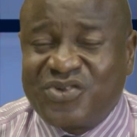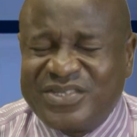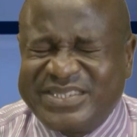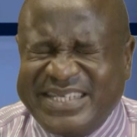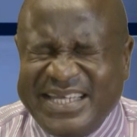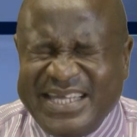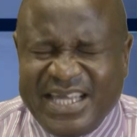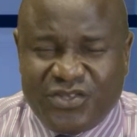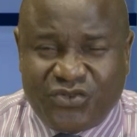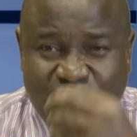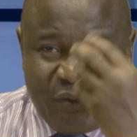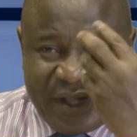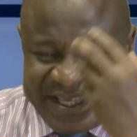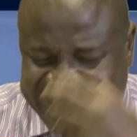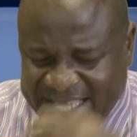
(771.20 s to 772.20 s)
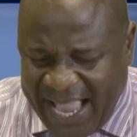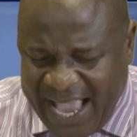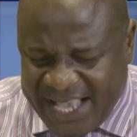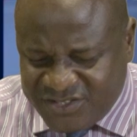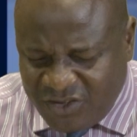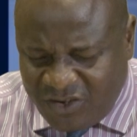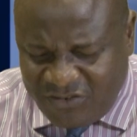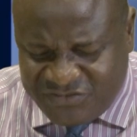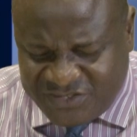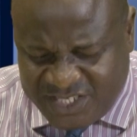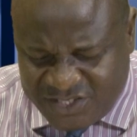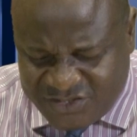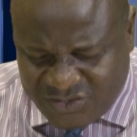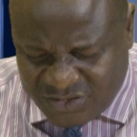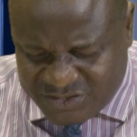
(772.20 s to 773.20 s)
until he took his eyes off
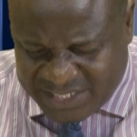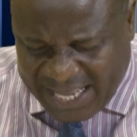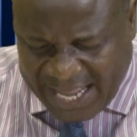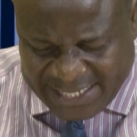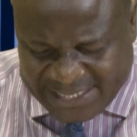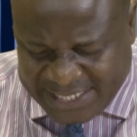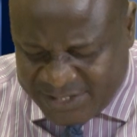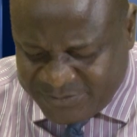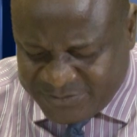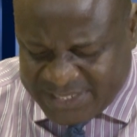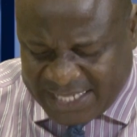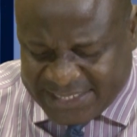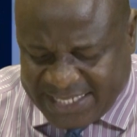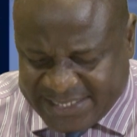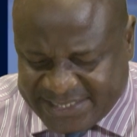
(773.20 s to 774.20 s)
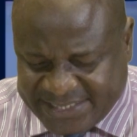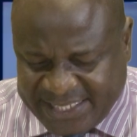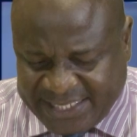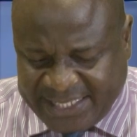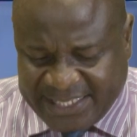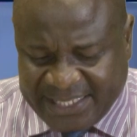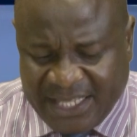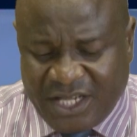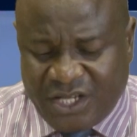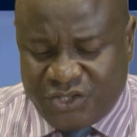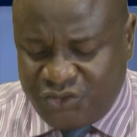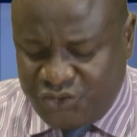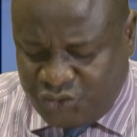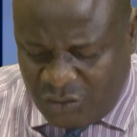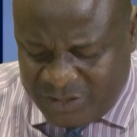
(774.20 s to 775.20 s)
Jesus and he started sinking.
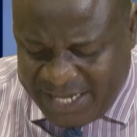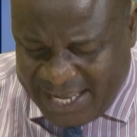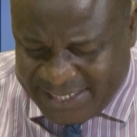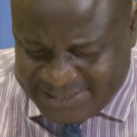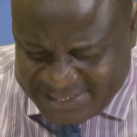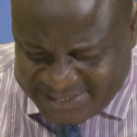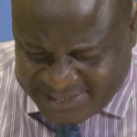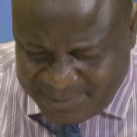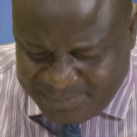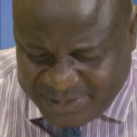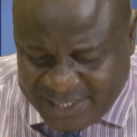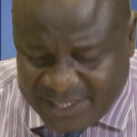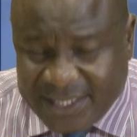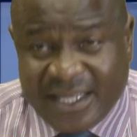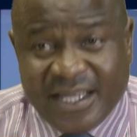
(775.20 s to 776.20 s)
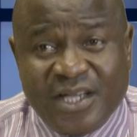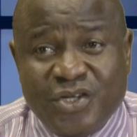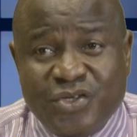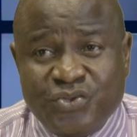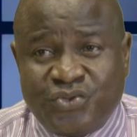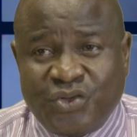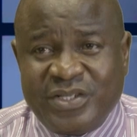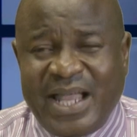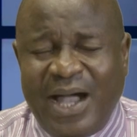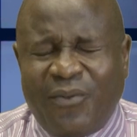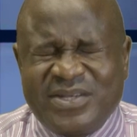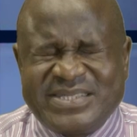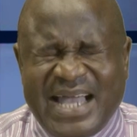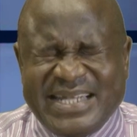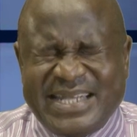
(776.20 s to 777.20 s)
Jonah, the same thing. Jonah
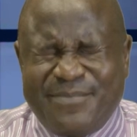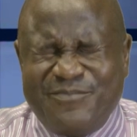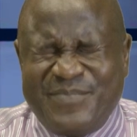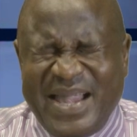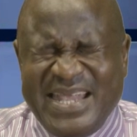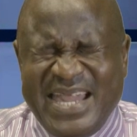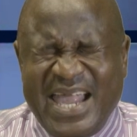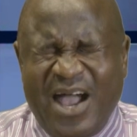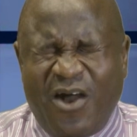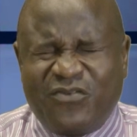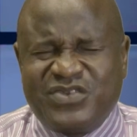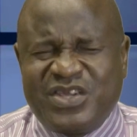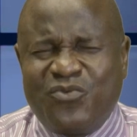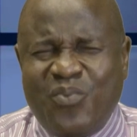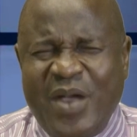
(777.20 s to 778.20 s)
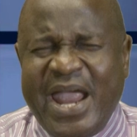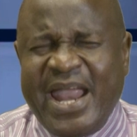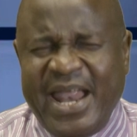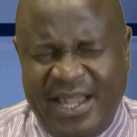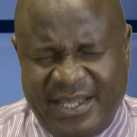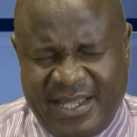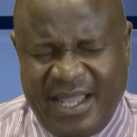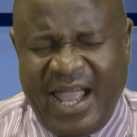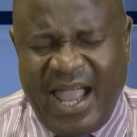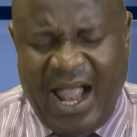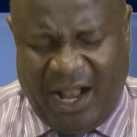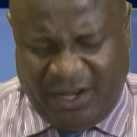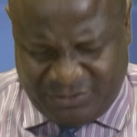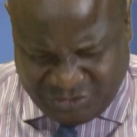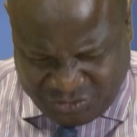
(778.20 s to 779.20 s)
was at the belly of the whale.
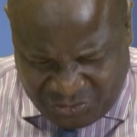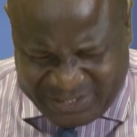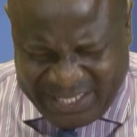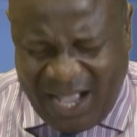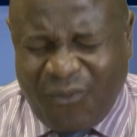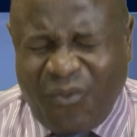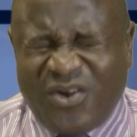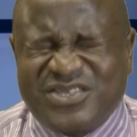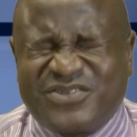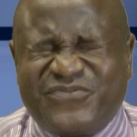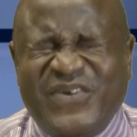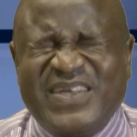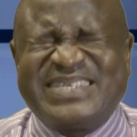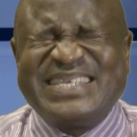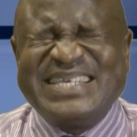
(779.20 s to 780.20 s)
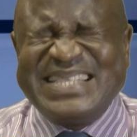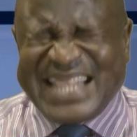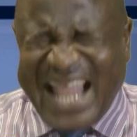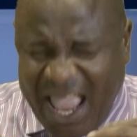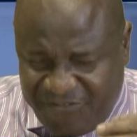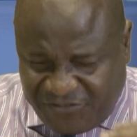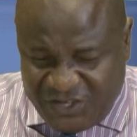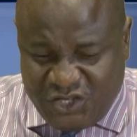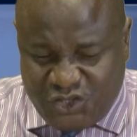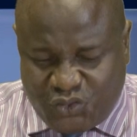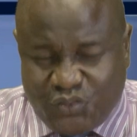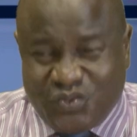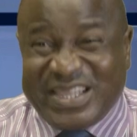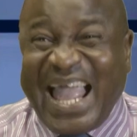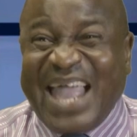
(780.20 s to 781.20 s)
Jonah was facing life
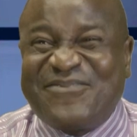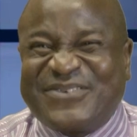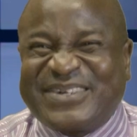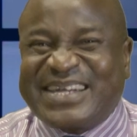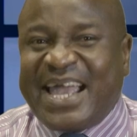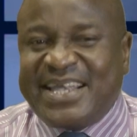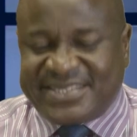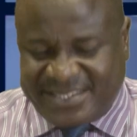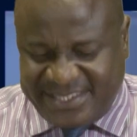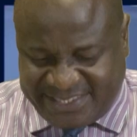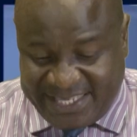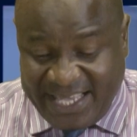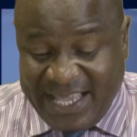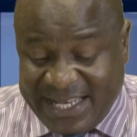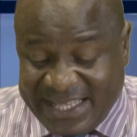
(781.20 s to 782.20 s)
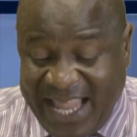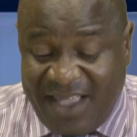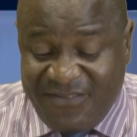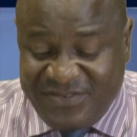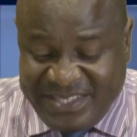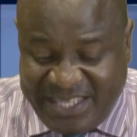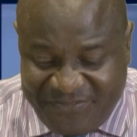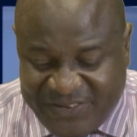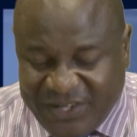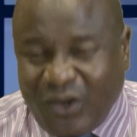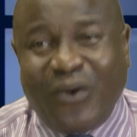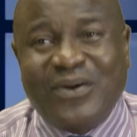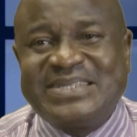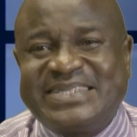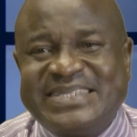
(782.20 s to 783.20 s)
issue, life crisis, life
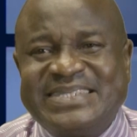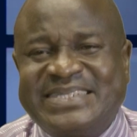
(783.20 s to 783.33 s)
difficulty,